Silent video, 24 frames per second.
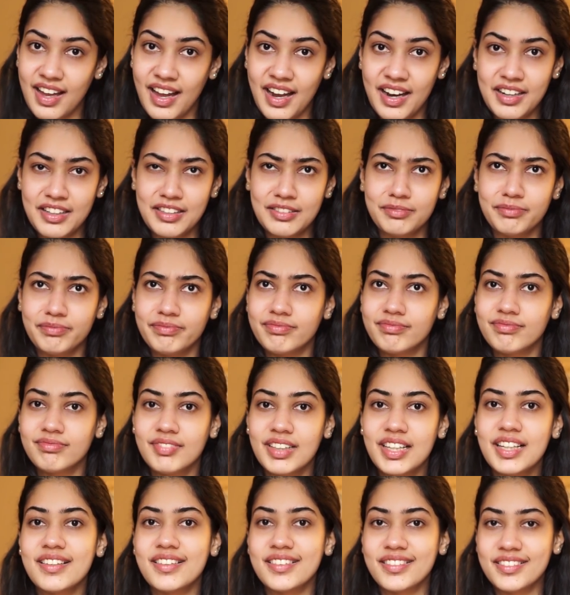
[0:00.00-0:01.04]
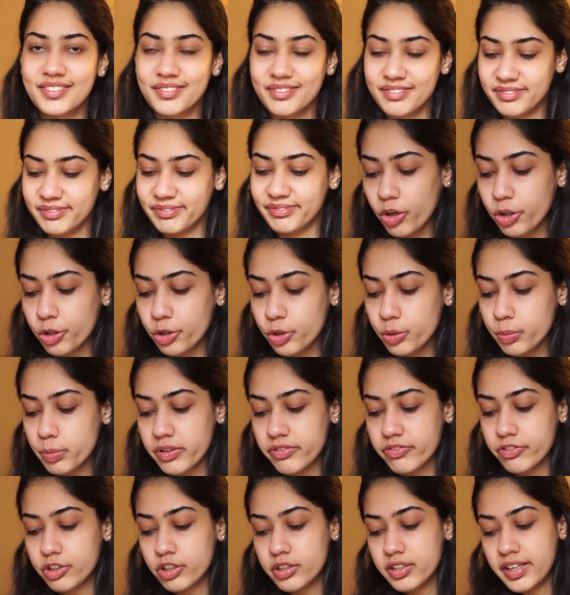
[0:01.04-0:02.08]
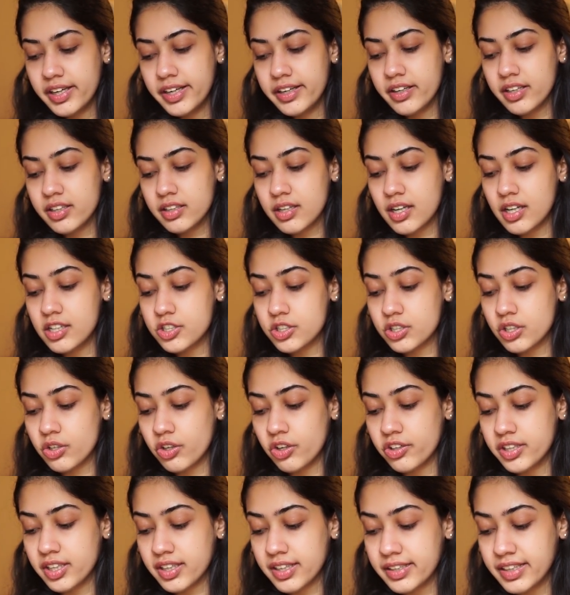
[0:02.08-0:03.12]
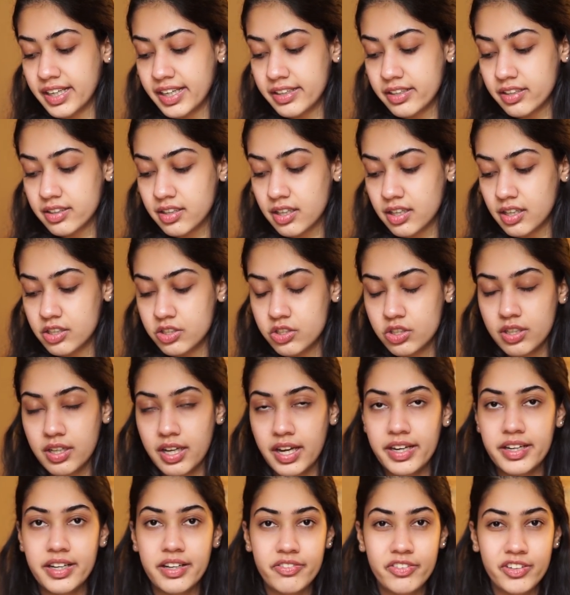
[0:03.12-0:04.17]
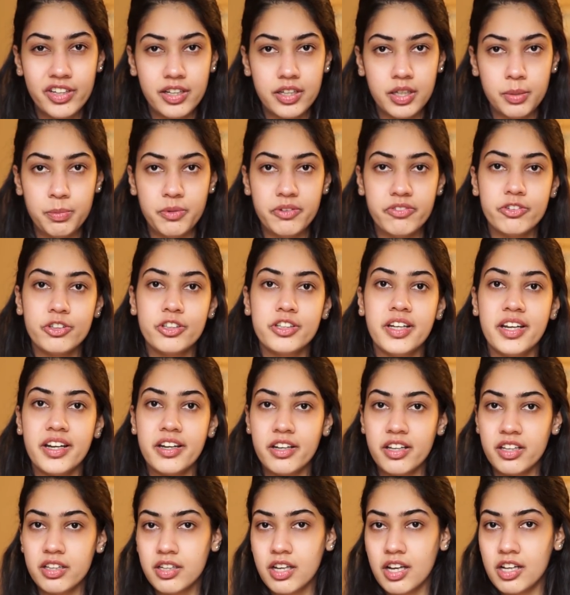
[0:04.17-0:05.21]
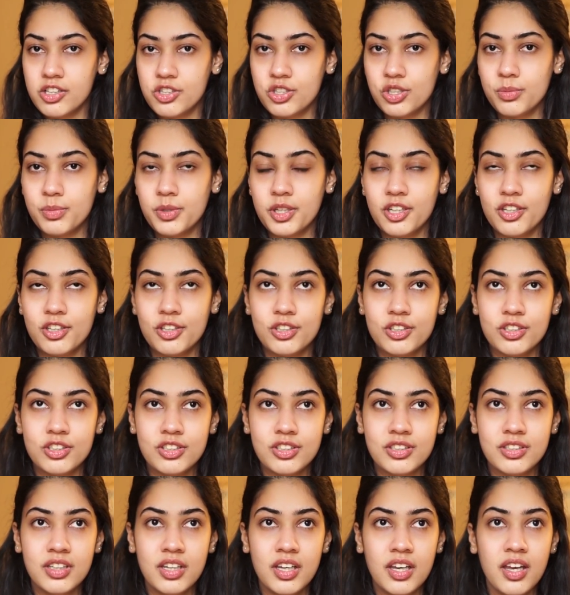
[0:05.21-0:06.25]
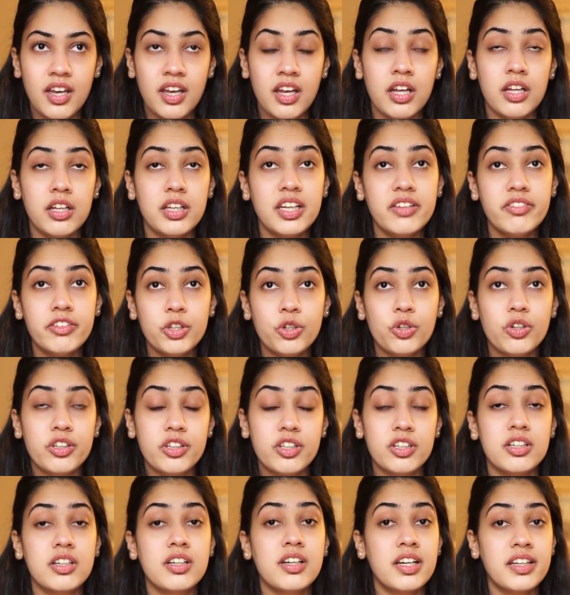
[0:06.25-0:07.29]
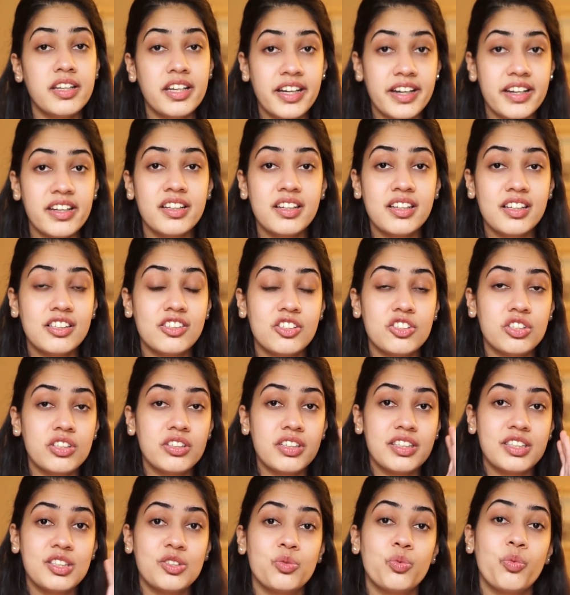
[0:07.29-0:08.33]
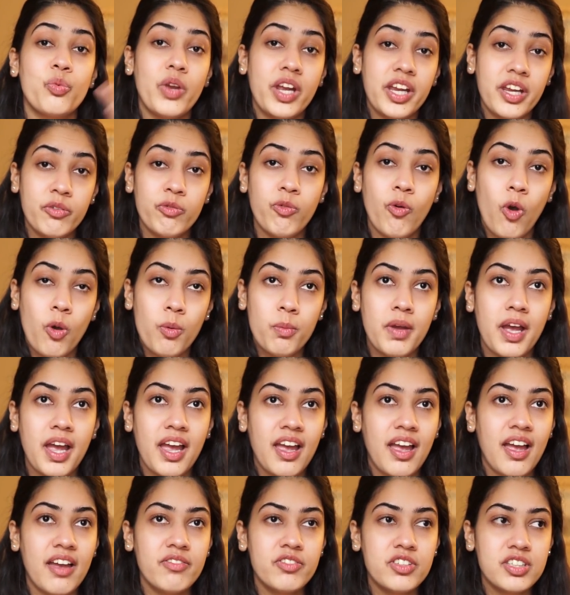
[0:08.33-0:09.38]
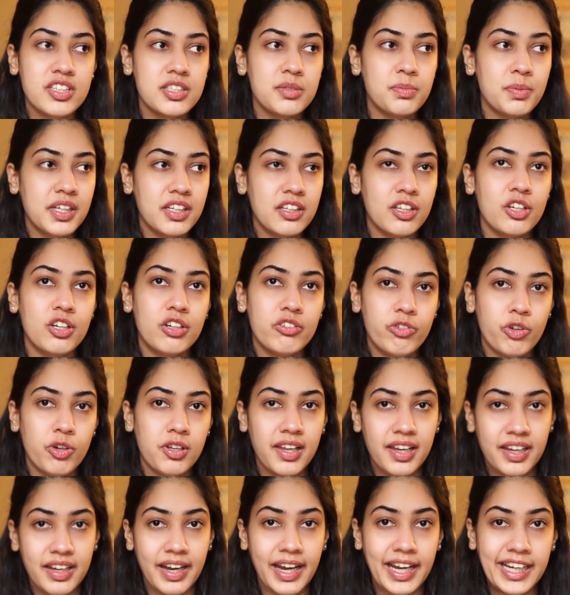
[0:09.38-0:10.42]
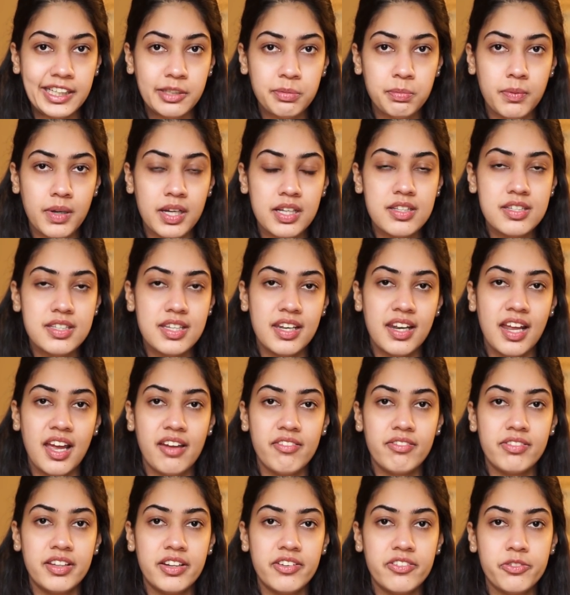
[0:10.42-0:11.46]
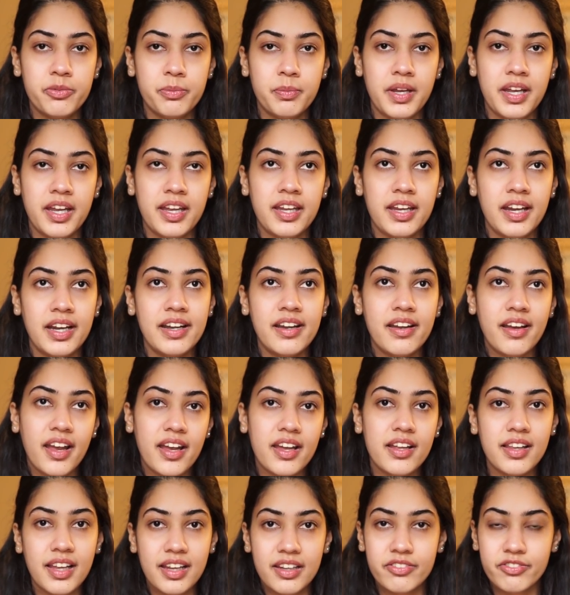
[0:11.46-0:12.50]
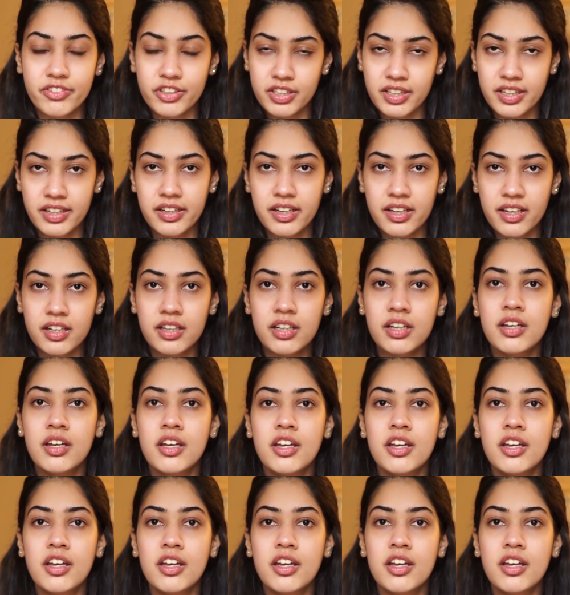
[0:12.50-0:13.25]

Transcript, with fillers: And yeah. What do you prefer, the Indian culture or the Canadian culture? I definitely prefer the Indian culture, because even though the Canadian culture is very warm, I have just been here for like eight months and I have lived my entire life in India.